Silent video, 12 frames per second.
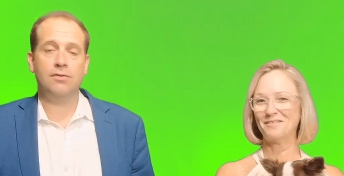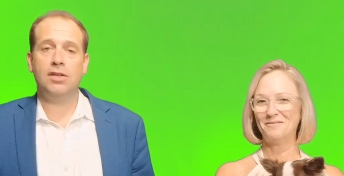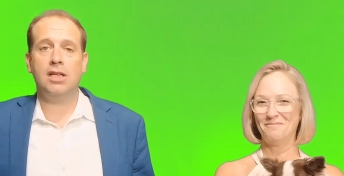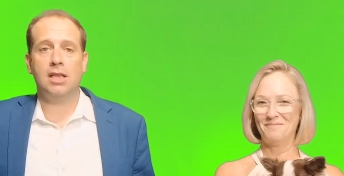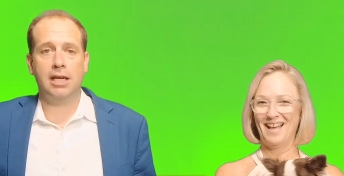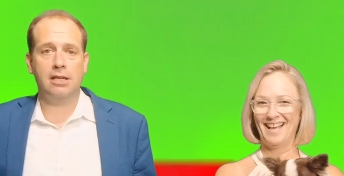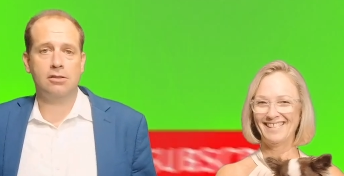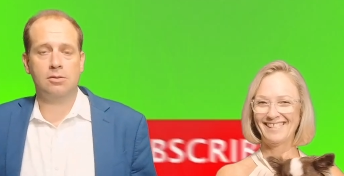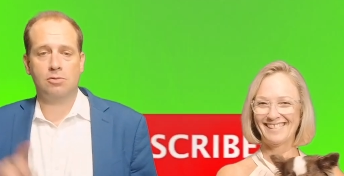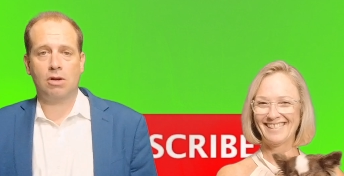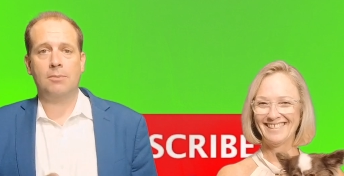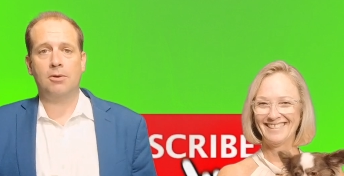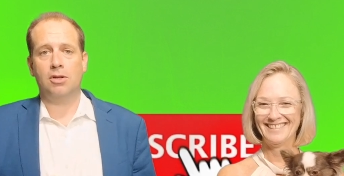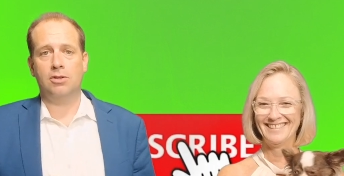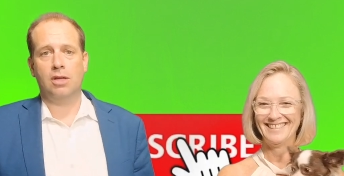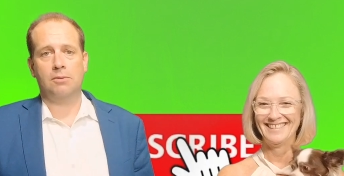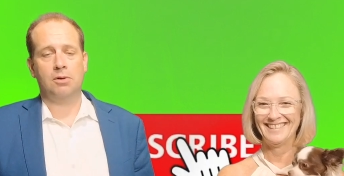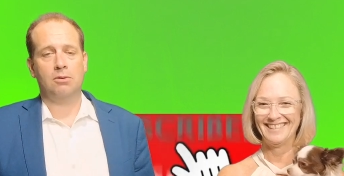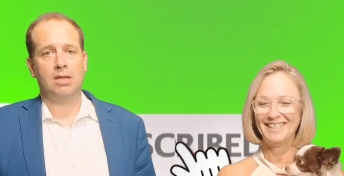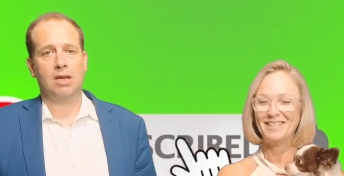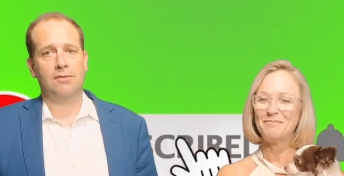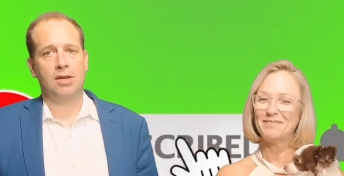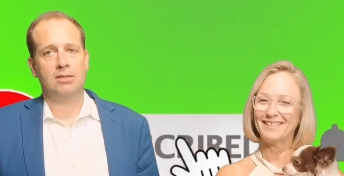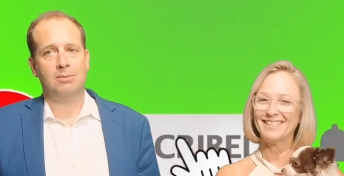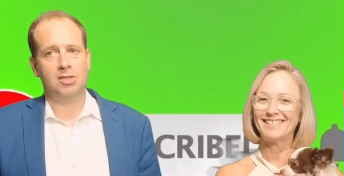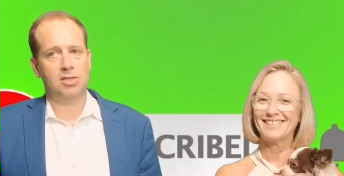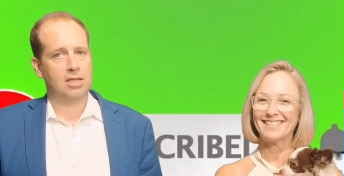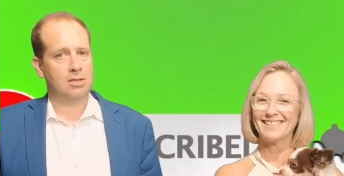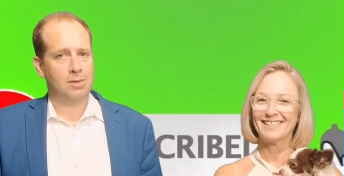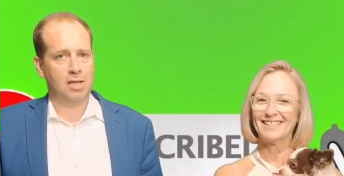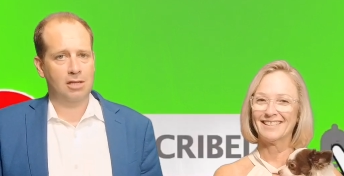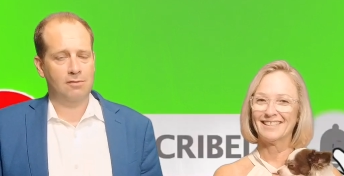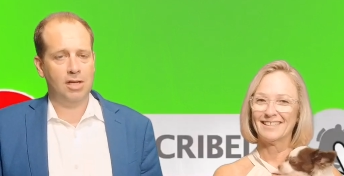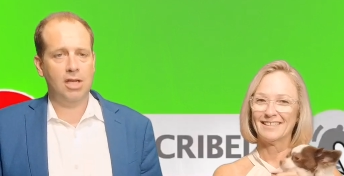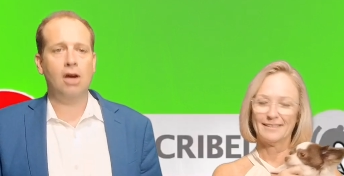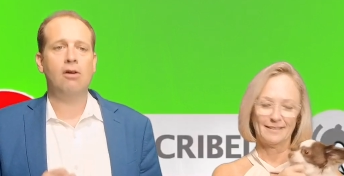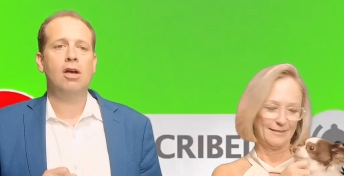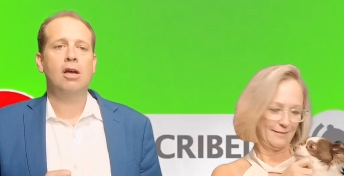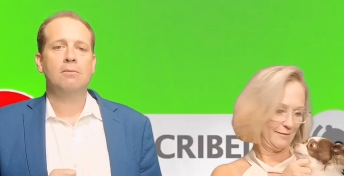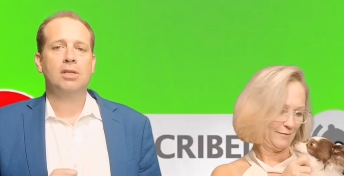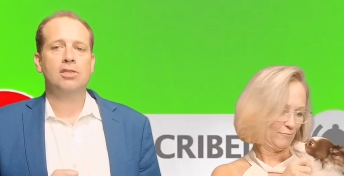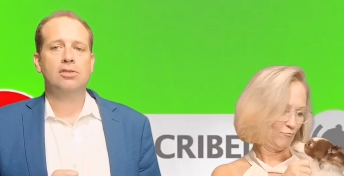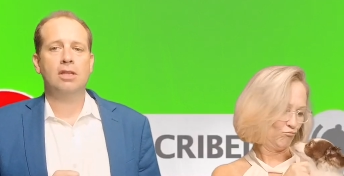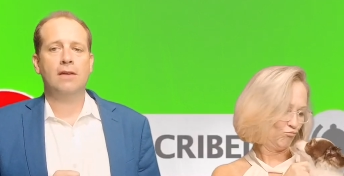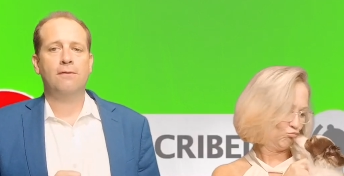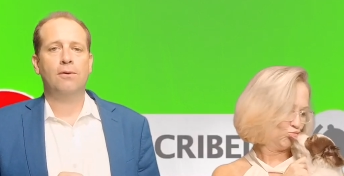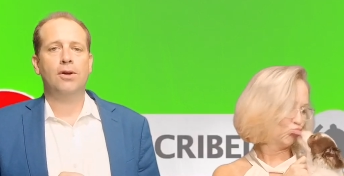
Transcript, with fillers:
Speaker 1: you didn't like and subscribe, go ahead and do that real quick. I forgot to mention at the beginning of the video. Please do that for